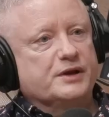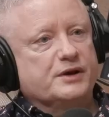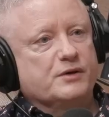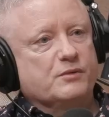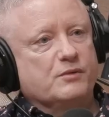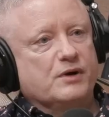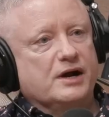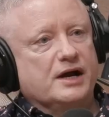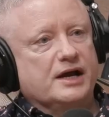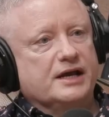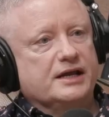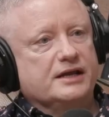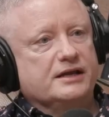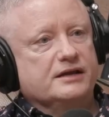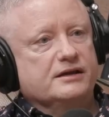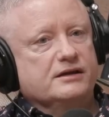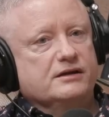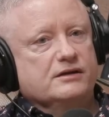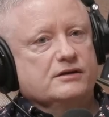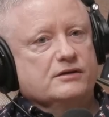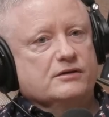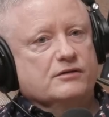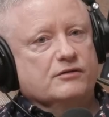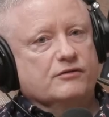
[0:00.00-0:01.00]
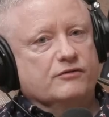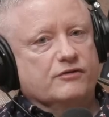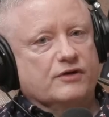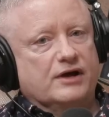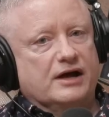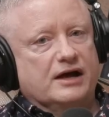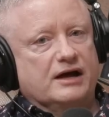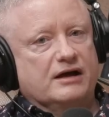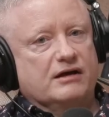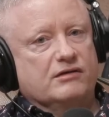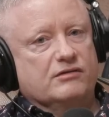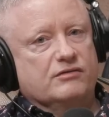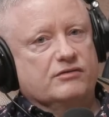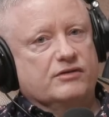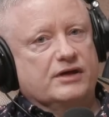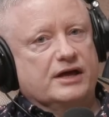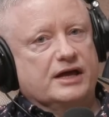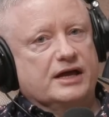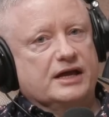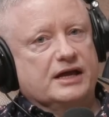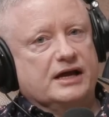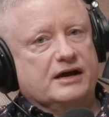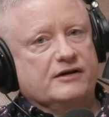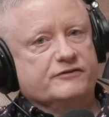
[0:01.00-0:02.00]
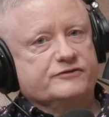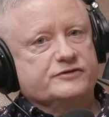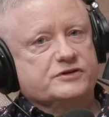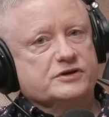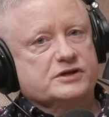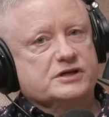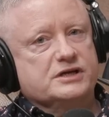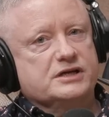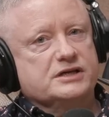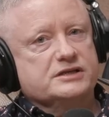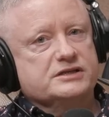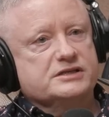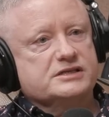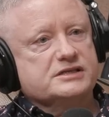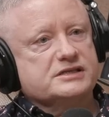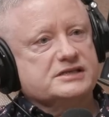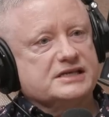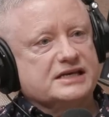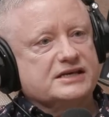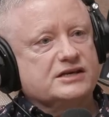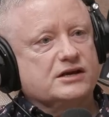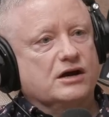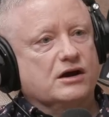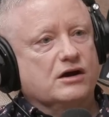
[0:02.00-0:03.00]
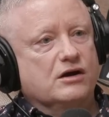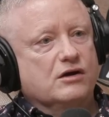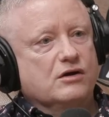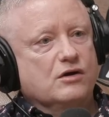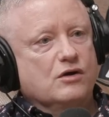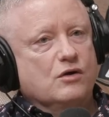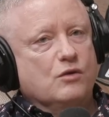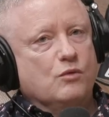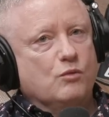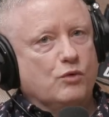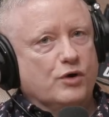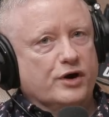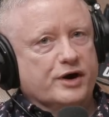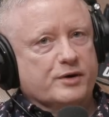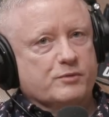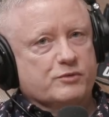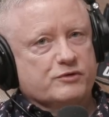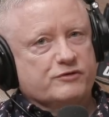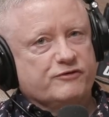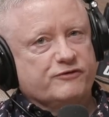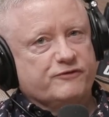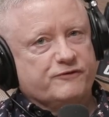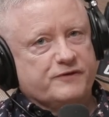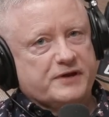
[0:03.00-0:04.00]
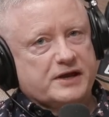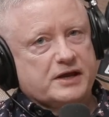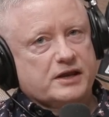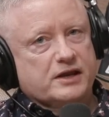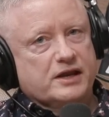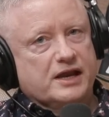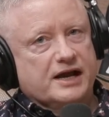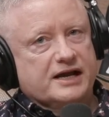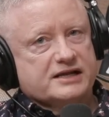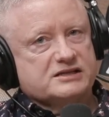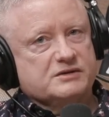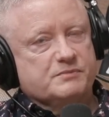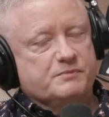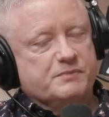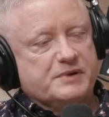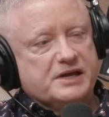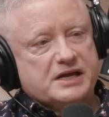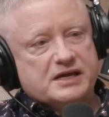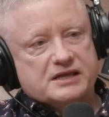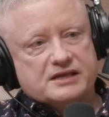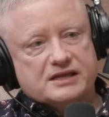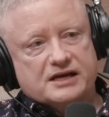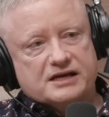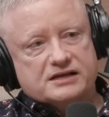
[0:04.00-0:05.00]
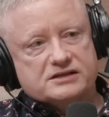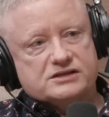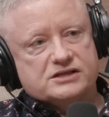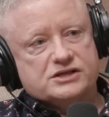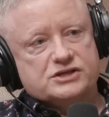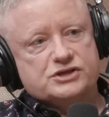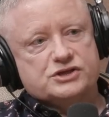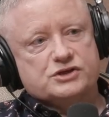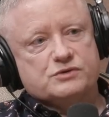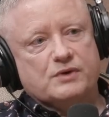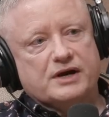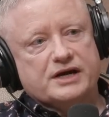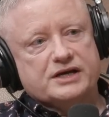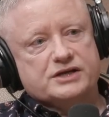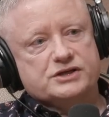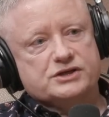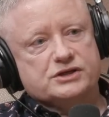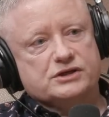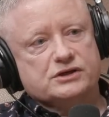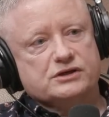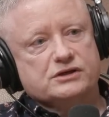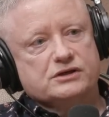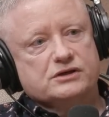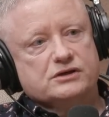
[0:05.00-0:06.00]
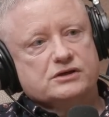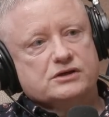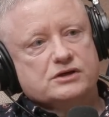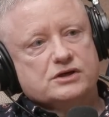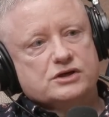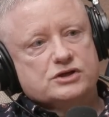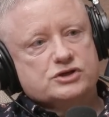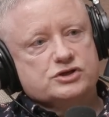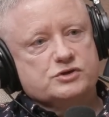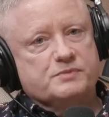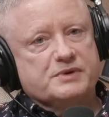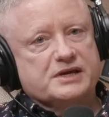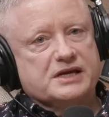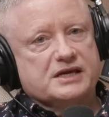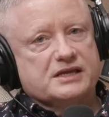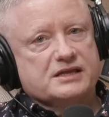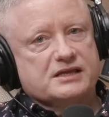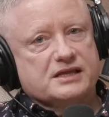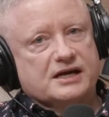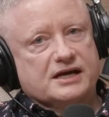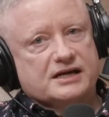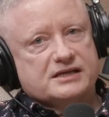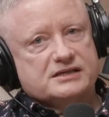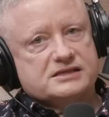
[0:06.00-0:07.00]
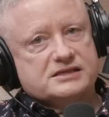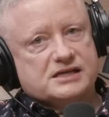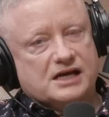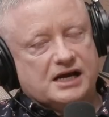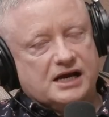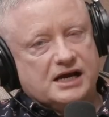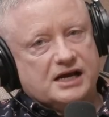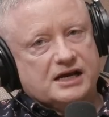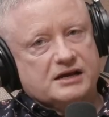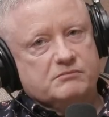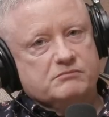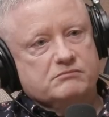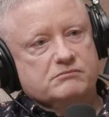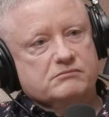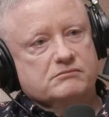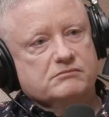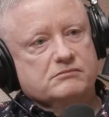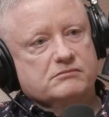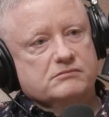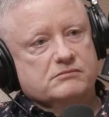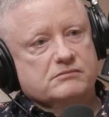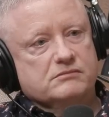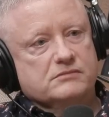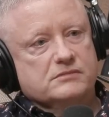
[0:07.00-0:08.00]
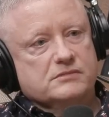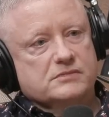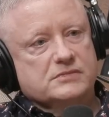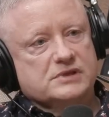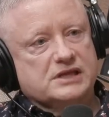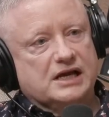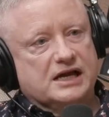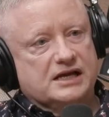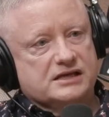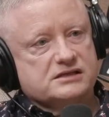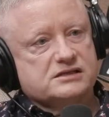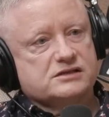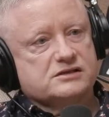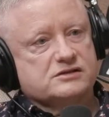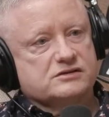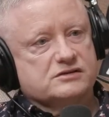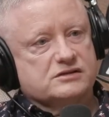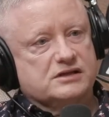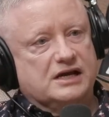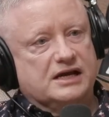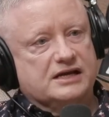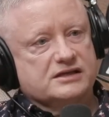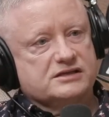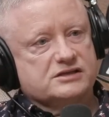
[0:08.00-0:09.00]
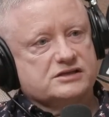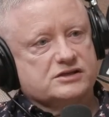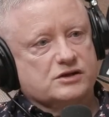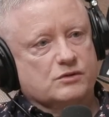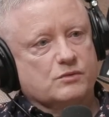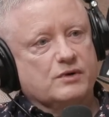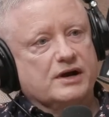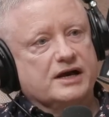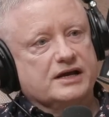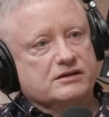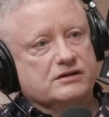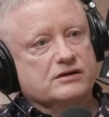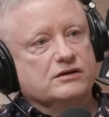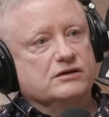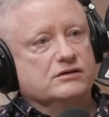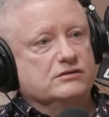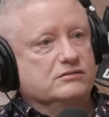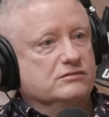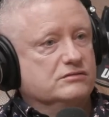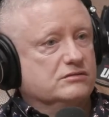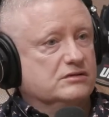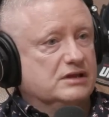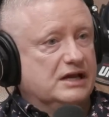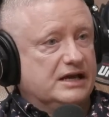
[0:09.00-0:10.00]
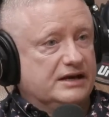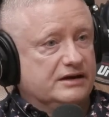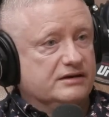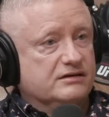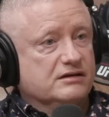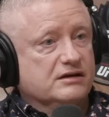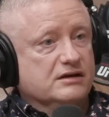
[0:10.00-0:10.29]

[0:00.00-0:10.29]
way that they have to consider what it would feel like to be in that situation, to be in that time, that's the way that. And